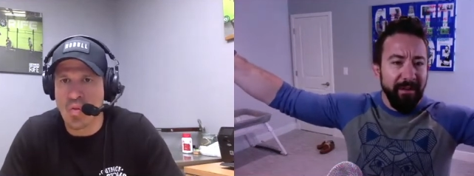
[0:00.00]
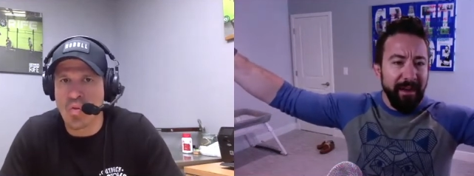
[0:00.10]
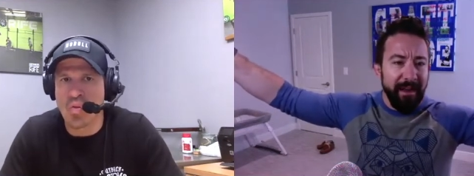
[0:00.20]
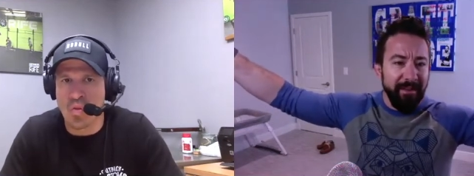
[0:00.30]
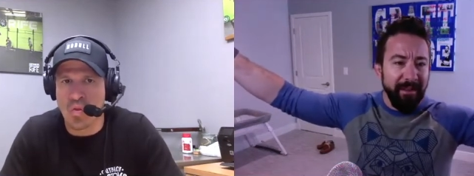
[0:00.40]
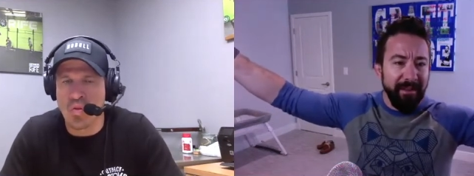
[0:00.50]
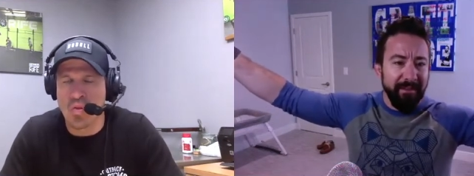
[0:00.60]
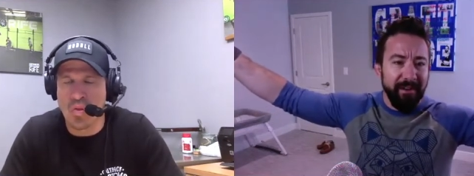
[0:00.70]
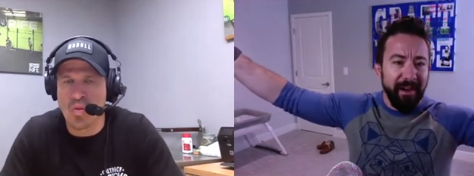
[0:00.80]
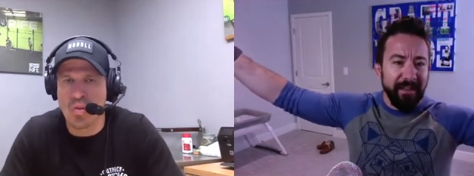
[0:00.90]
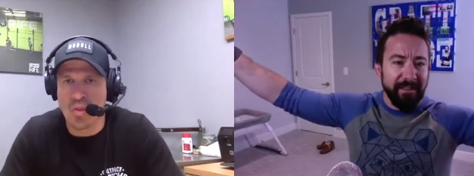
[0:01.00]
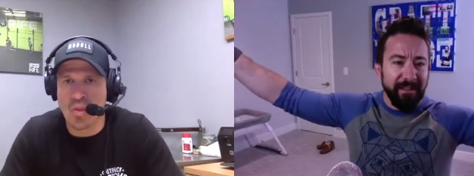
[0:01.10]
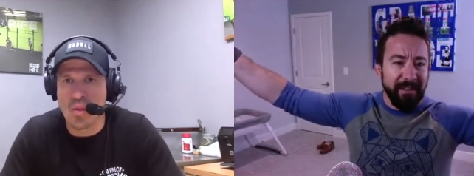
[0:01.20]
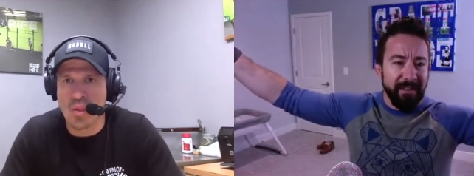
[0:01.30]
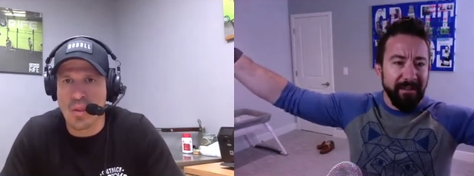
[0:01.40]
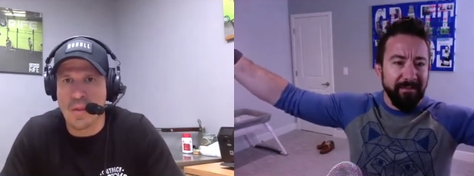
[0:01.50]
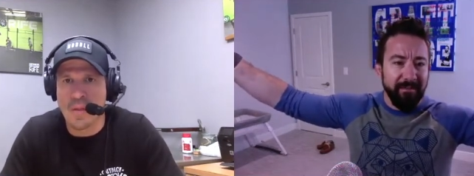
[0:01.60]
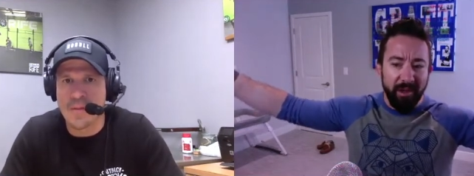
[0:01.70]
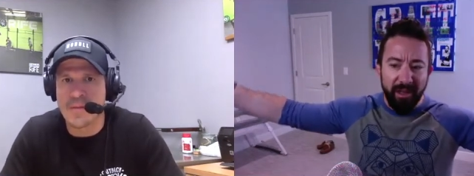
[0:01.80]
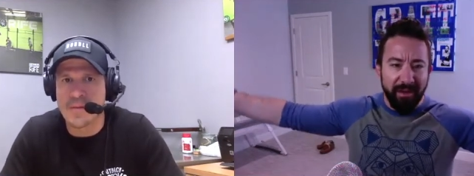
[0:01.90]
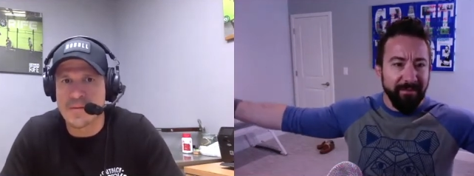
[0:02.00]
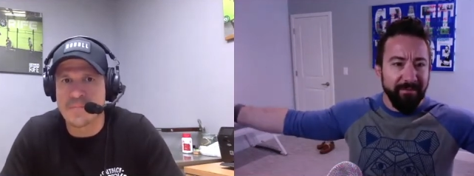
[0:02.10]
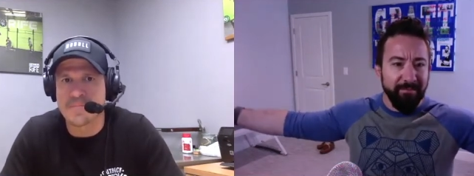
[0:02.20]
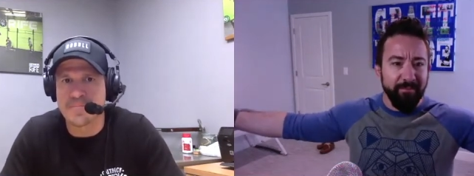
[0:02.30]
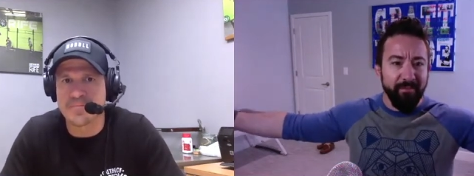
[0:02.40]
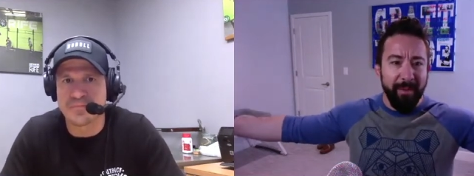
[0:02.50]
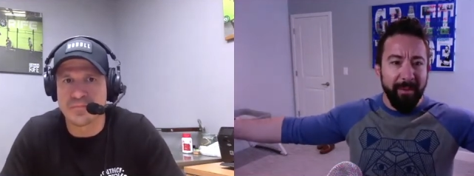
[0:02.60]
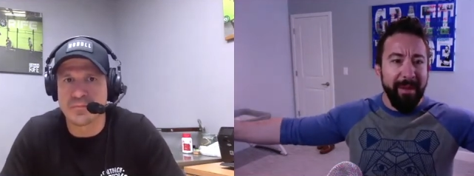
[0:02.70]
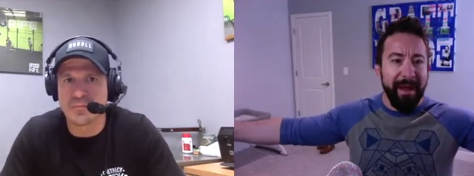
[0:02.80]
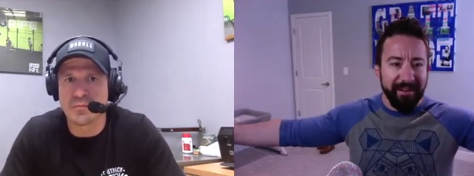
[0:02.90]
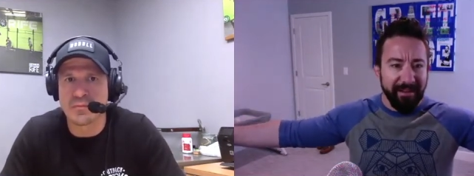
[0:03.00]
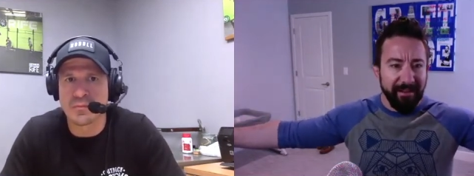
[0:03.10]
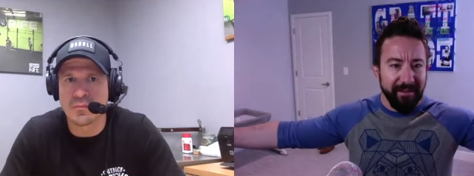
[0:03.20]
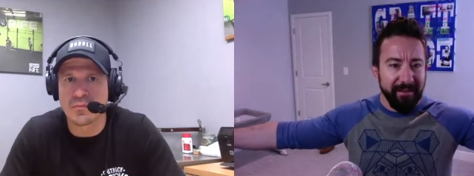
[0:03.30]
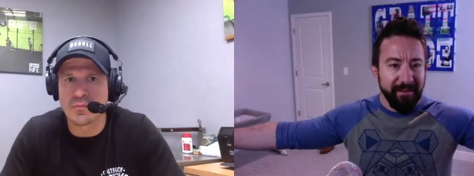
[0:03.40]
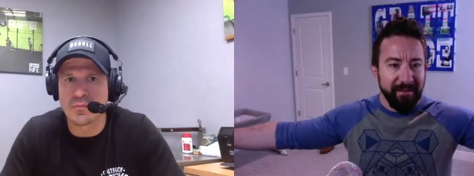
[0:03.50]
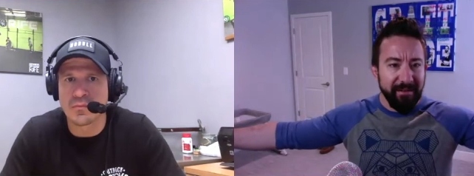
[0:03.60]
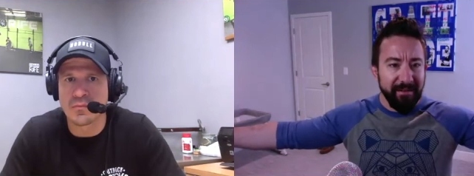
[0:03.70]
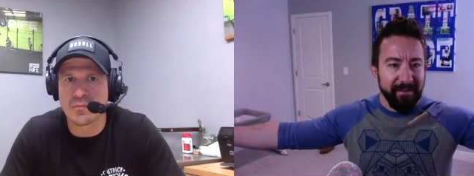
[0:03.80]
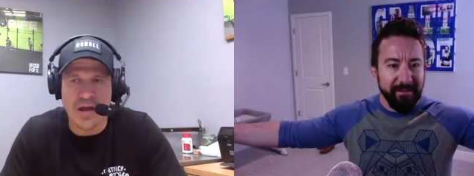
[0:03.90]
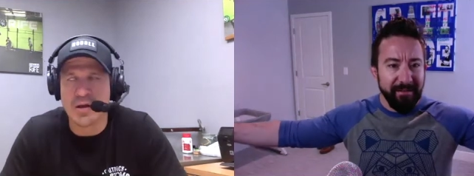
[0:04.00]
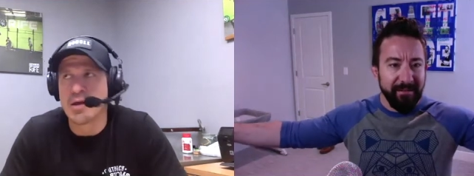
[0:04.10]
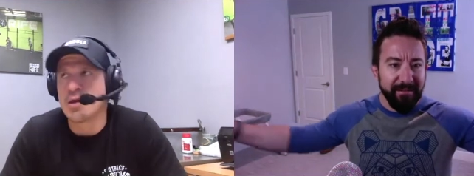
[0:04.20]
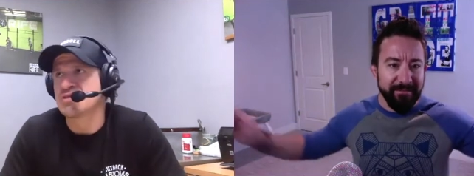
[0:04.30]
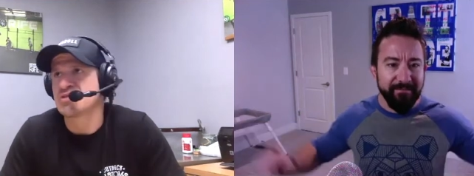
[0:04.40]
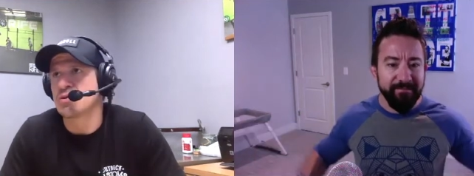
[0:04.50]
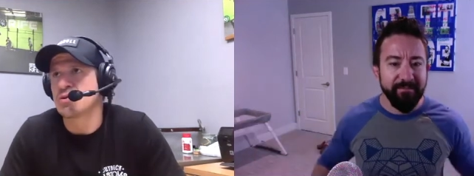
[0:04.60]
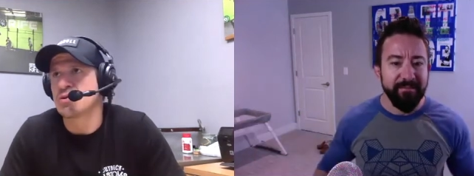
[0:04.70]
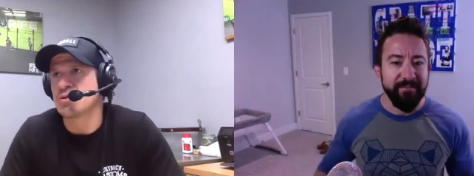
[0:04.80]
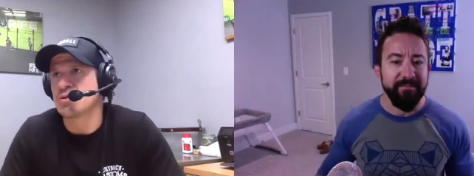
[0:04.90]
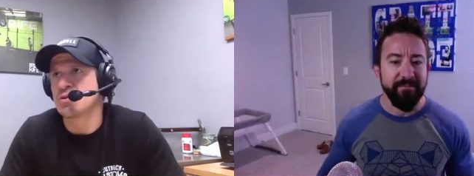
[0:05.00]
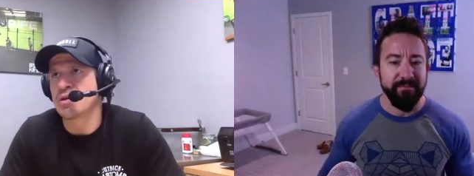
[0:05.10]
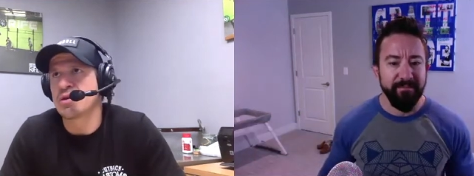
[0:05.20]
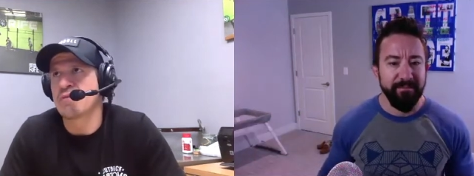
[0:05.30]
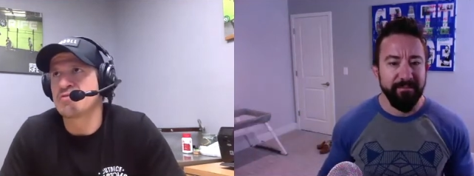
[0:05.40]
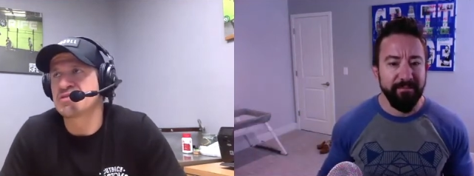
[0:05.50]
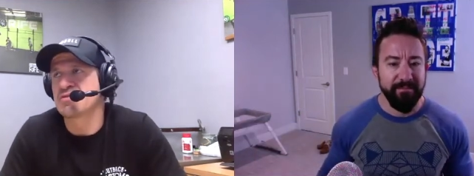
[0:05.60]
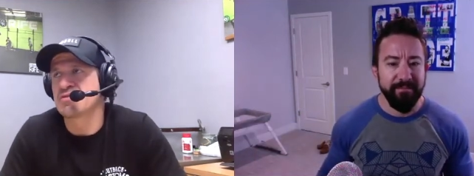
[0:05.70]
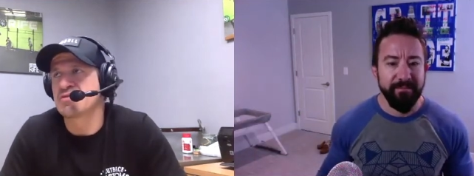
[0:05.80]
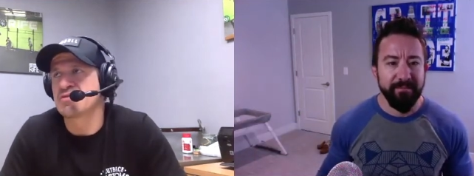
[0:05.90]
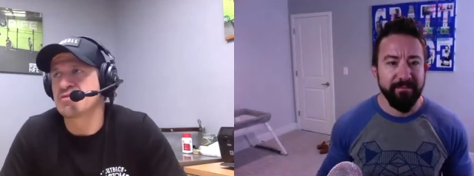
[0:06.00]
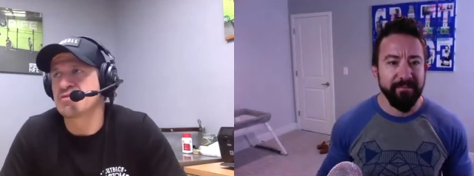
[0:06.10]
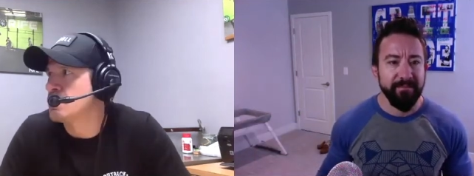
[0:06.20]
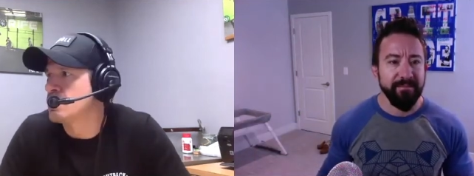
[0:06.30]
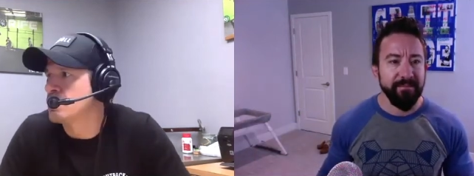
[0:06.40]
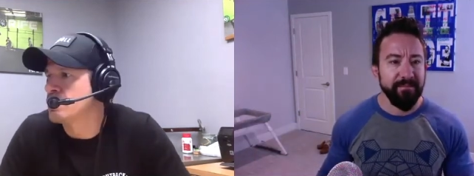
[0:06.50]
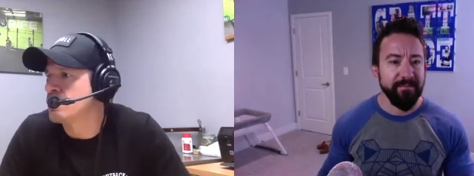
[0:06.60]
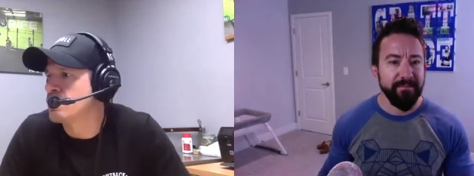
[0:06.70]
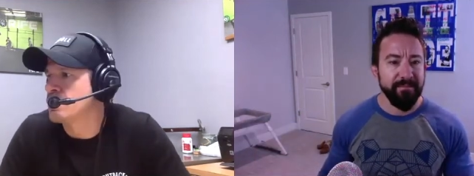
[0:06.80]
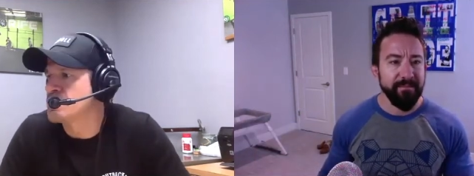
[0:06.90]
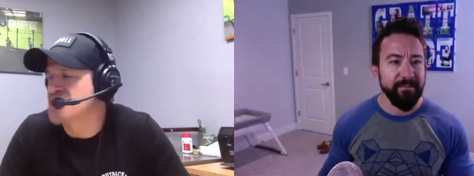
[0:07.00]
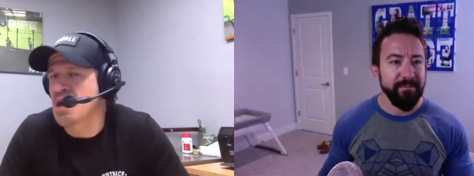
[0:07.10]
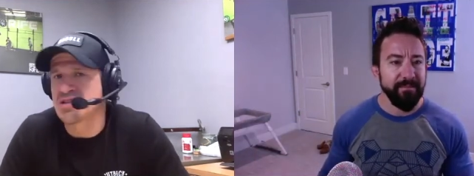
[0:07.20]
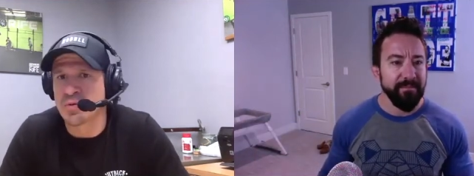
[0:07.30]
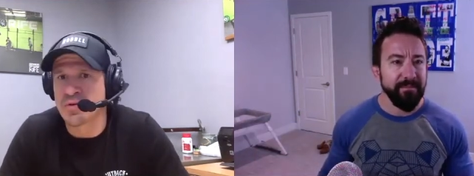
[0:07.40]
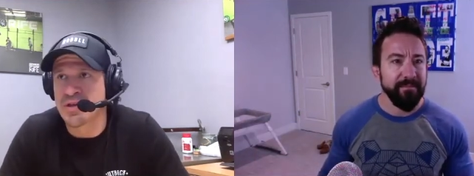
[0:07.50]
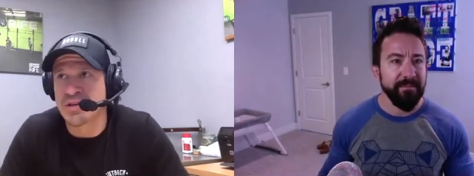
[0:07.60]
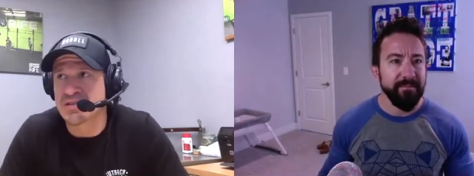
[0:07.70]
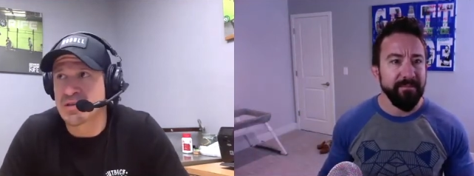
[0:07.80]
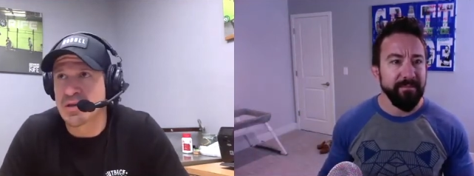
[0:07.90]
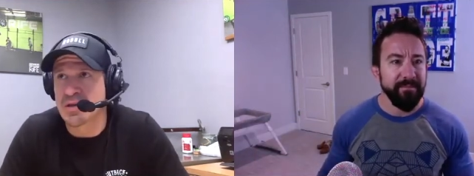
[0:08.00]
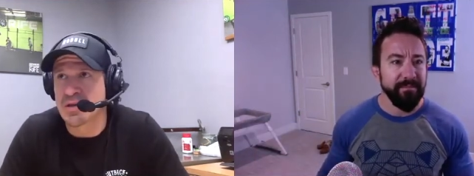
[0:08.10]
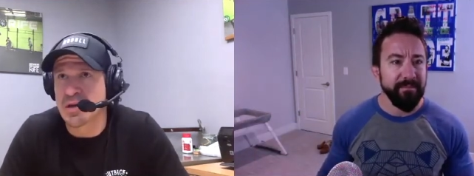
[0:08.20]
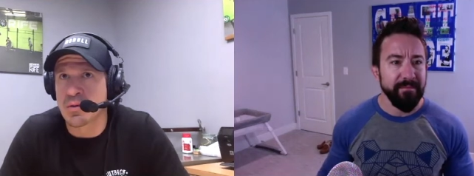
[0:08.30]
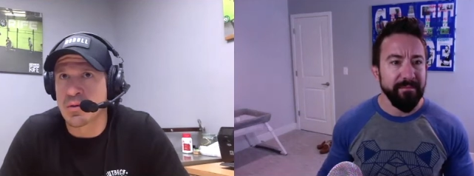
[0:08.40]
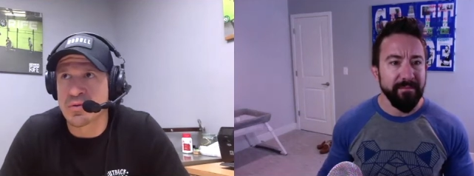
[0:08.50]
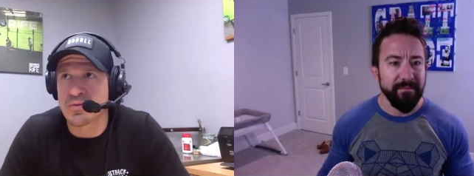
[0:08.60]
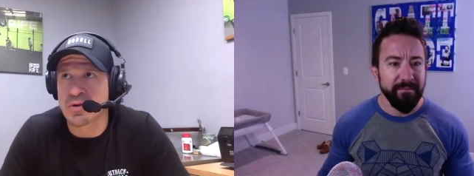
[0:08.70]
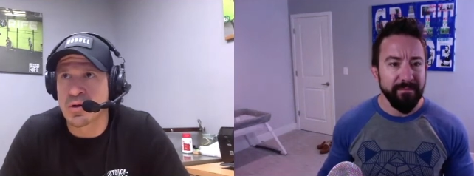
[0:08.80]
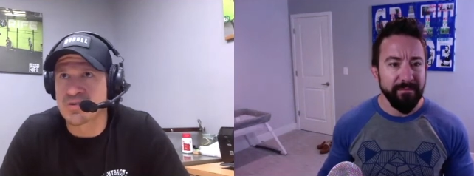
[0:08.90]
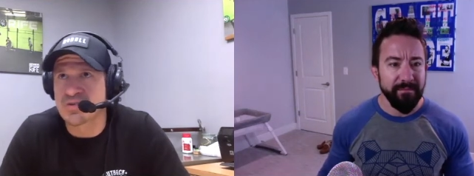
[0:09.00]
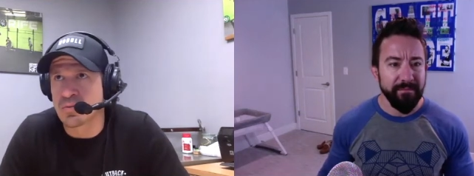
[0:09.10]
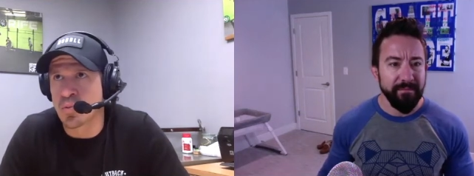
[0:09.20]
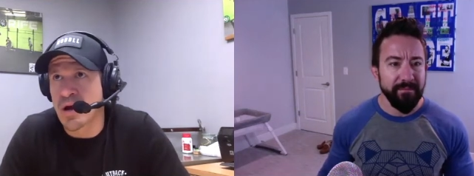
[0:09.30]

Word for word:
Speaker 1: and
Speaker 2: then they've got a lot of rubber matting.
Speaker 1: Right. So obviously there's tangible things in regard to why most